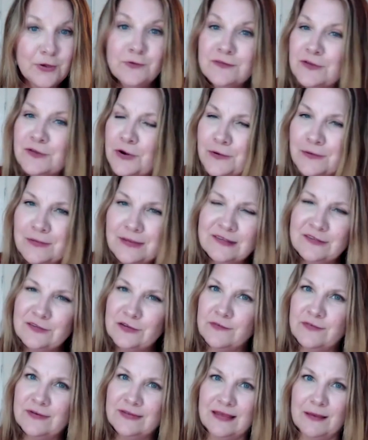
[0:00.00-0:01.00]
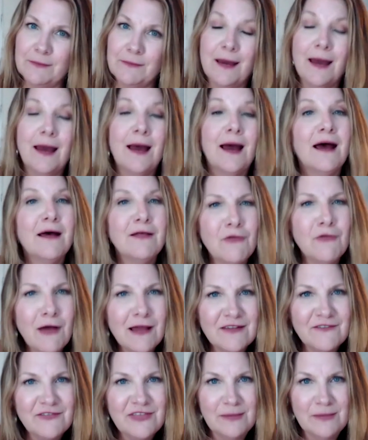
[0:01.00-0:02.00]
Who's currently serving them? How
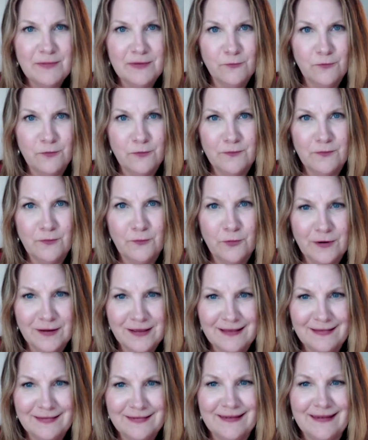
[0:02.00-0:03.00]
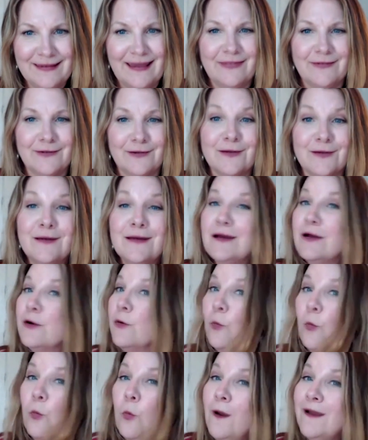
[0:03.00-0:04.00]
long have they been working together?
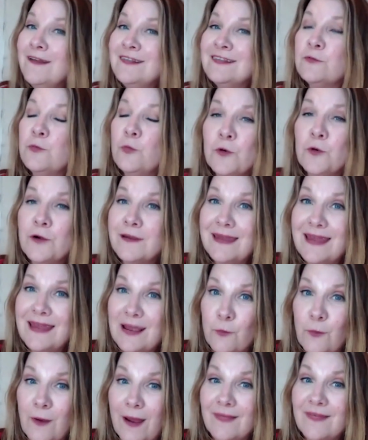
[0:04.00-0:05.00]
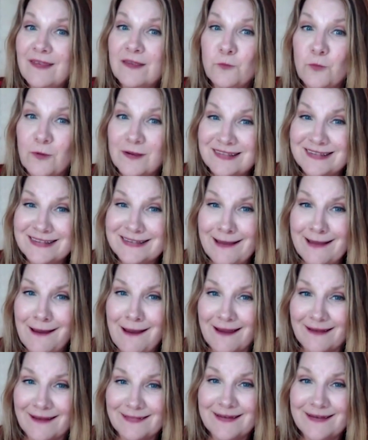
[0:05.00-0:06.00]
what's working well and what's
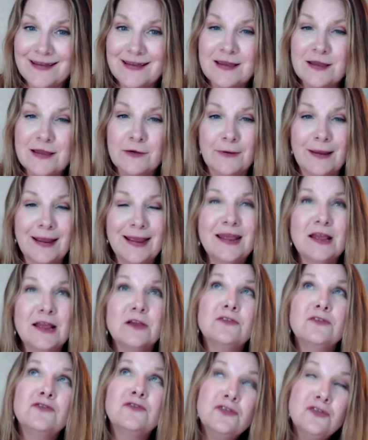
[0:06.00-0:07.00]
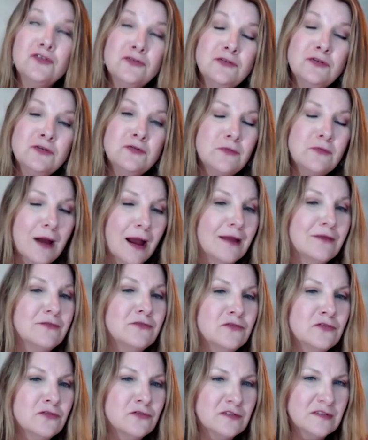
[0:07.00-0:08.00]
not, right? Do you
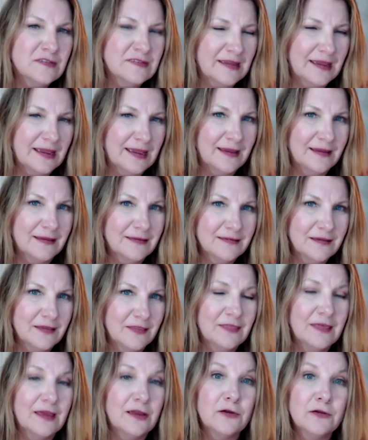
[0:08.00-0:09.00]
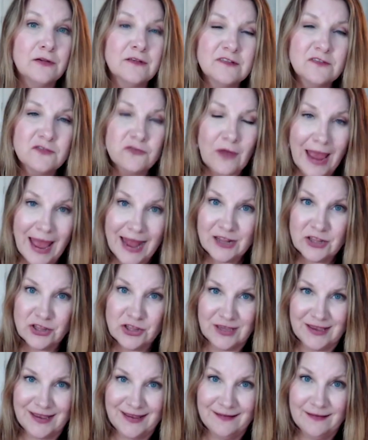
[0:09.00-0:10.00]
understand their
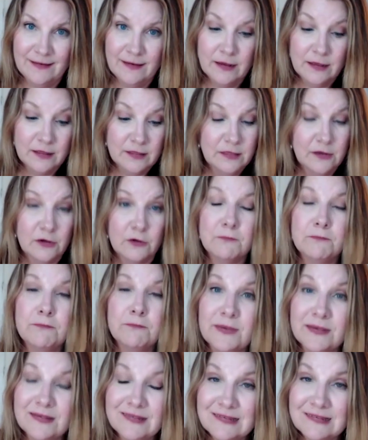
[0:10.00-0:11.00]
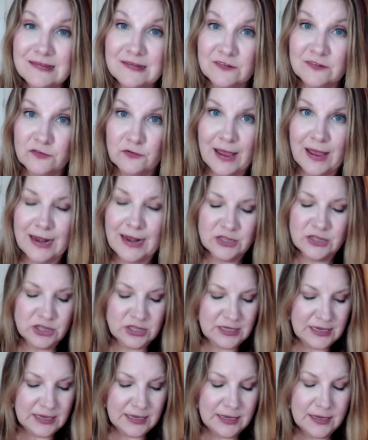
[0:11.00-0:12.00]
strategy, their business
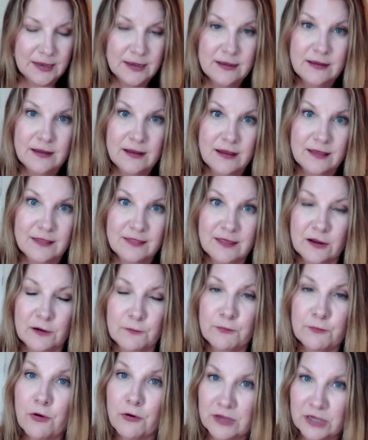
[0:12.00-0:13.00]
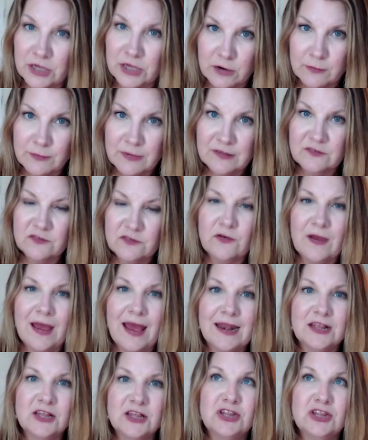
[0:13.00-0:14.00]
strategy, their procurement
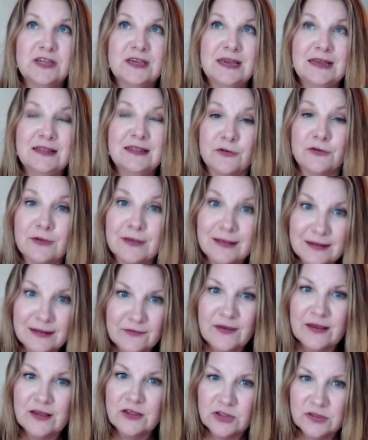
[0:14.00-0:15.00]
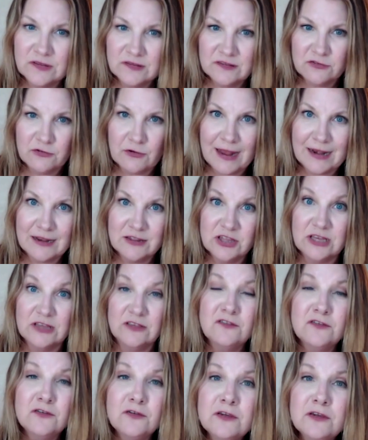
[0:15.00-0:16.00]
strategy, their innovation
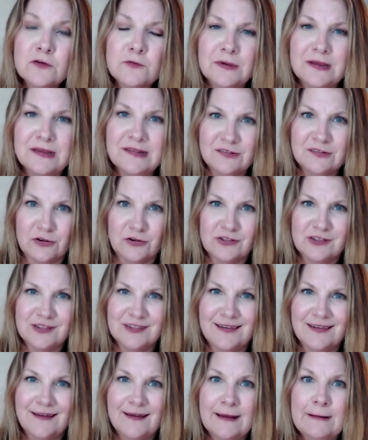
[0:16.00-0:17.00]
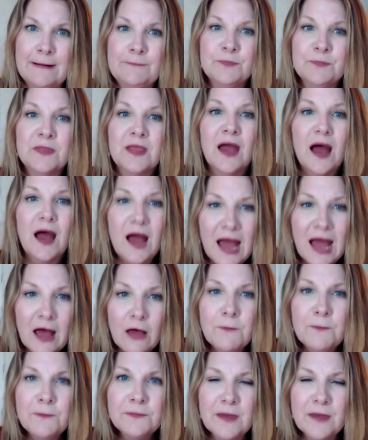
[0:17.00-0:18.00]
strategy? Do your research.
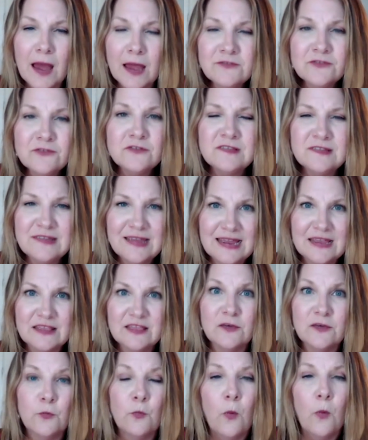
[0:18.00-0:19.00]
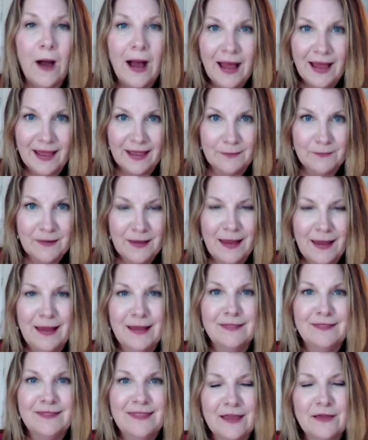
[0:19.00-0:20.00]
Help understand the why
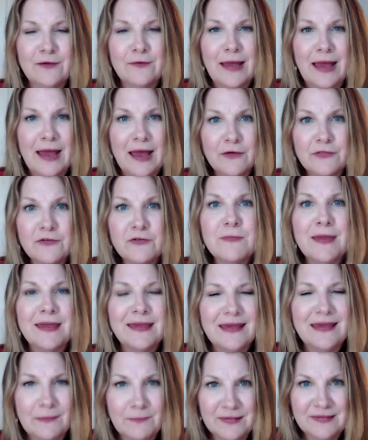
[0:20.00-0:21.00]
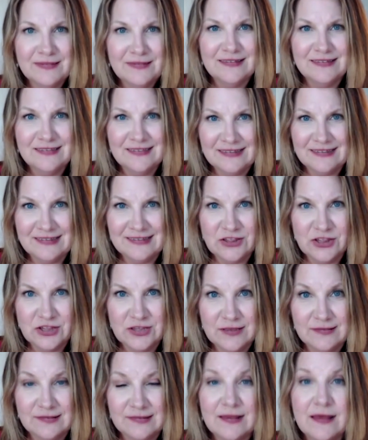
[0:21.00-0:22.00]
behind their, how they're making business
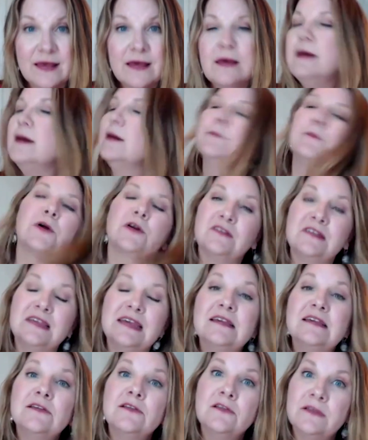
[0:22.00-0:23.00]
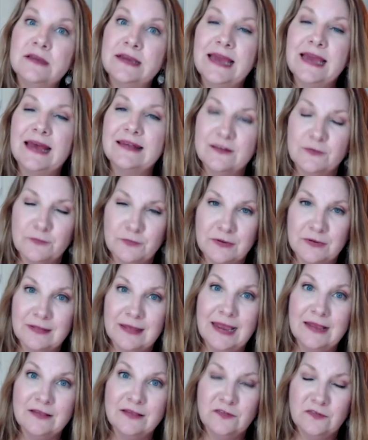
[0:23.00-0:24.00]
decisions, particularly as it
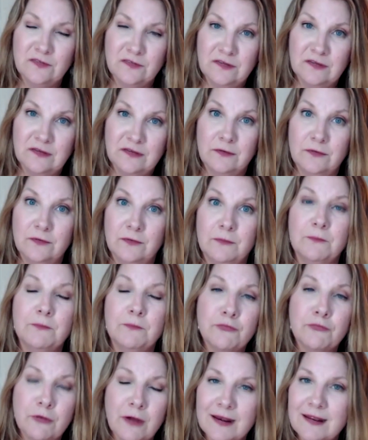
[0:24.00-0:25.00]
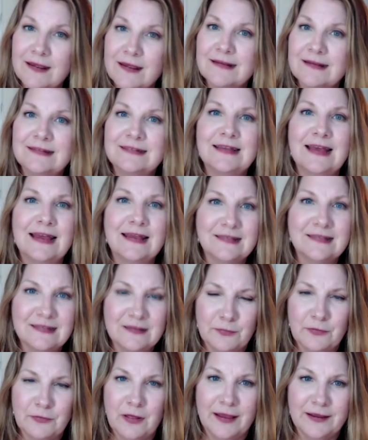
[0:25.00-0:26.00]
relates to products and
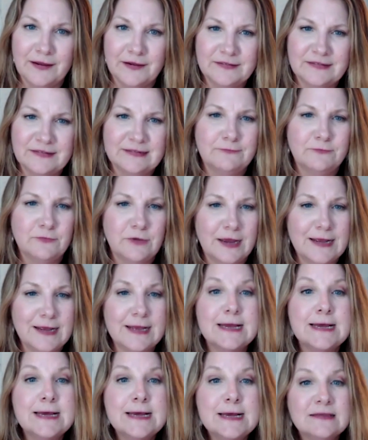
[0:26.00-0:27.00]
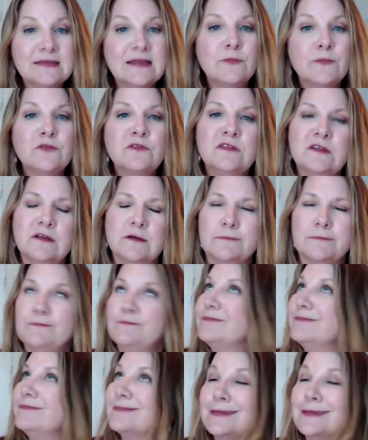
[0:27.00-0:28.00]
suppliers, right? Number two,
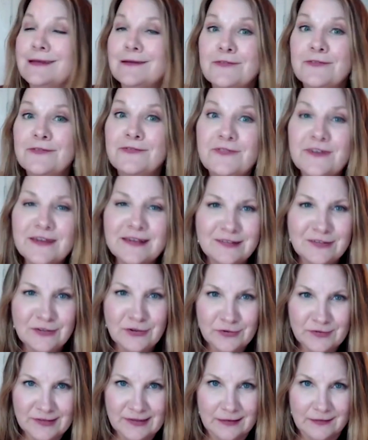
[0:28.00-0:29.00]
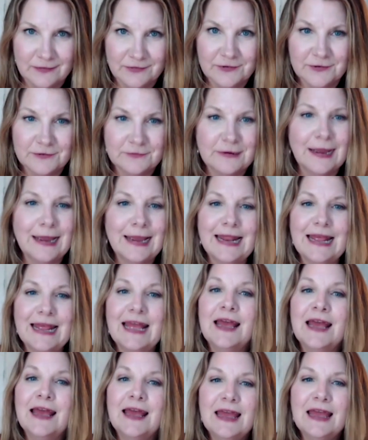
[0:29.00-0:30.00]
fix yourself,
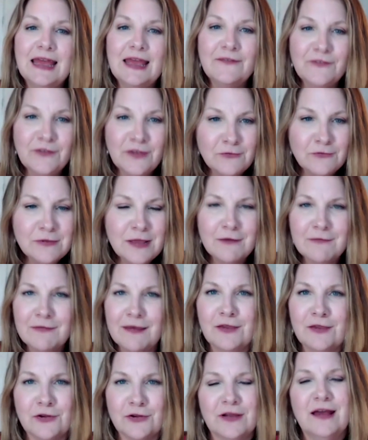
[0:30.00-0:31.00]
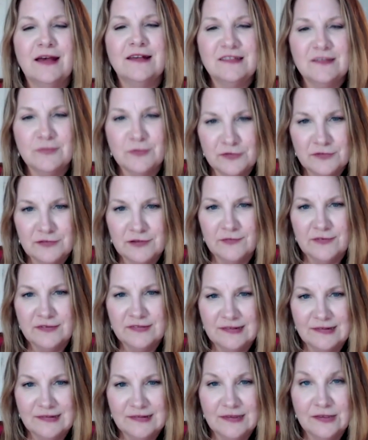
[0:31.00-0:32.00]
right? if you know that your customer
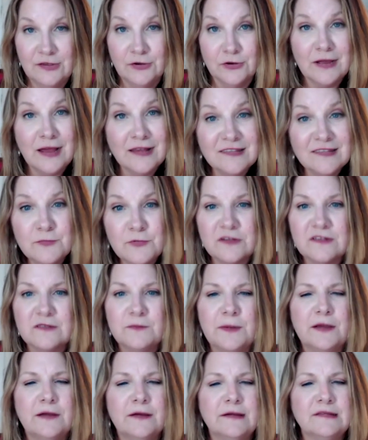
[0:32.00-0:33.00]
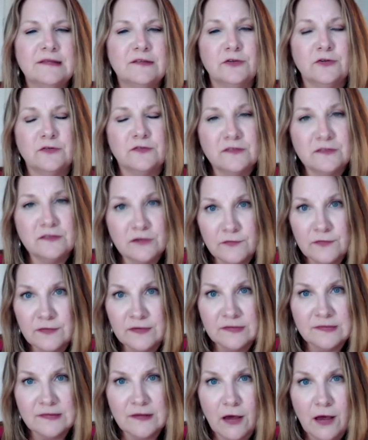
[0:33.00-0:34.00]
service, your customer experience or your
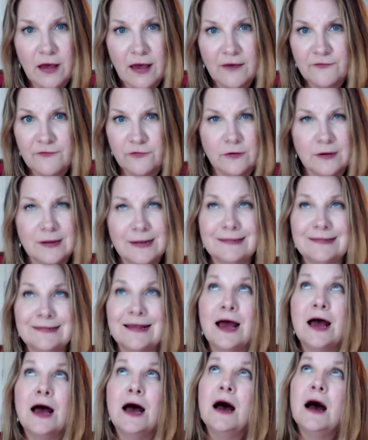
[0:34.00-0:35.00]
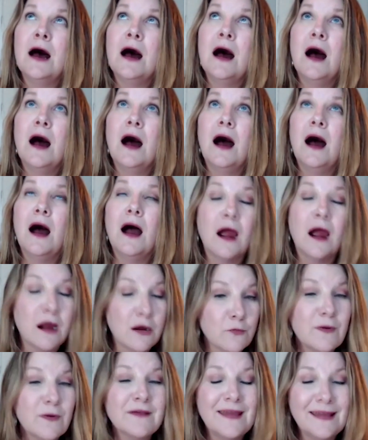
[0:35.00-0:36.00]
service offerings
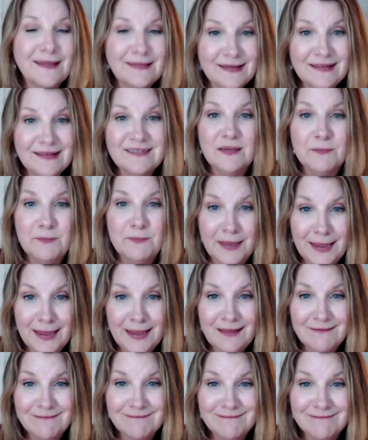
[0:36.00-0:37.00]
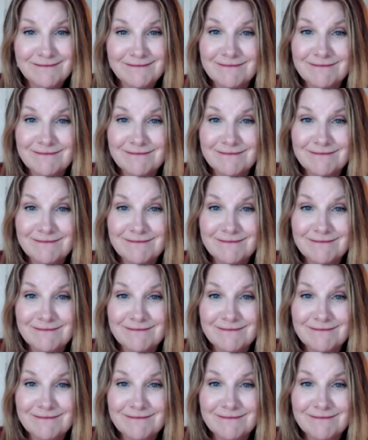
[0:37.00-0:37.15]
aren't where they need to be,